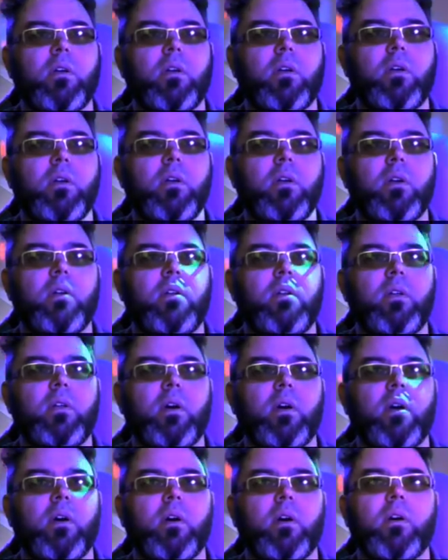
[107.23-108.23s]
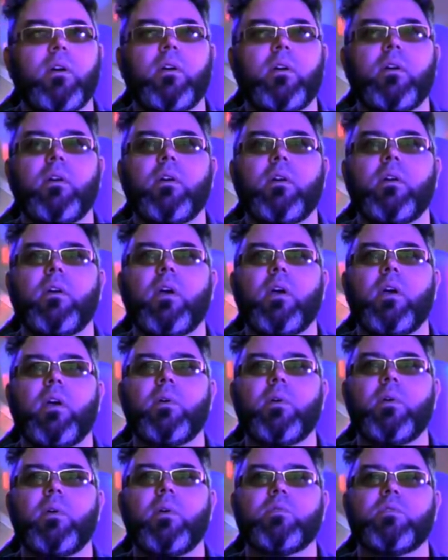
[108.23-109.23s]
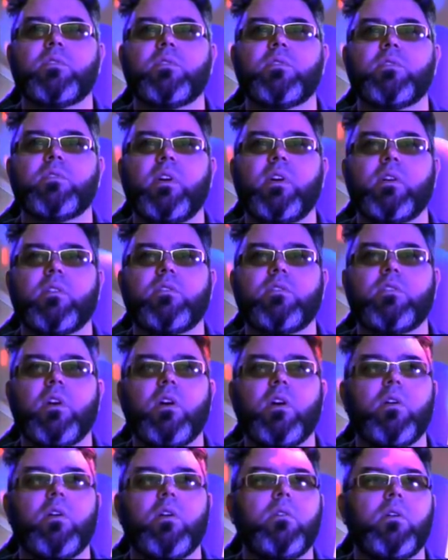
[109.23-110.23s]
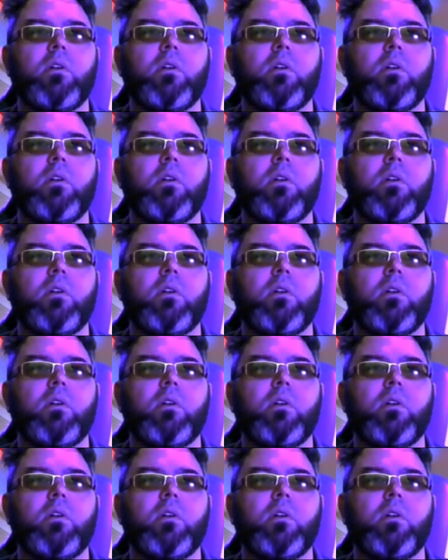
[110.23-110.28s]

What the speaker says: And anyways, we'll start here. So,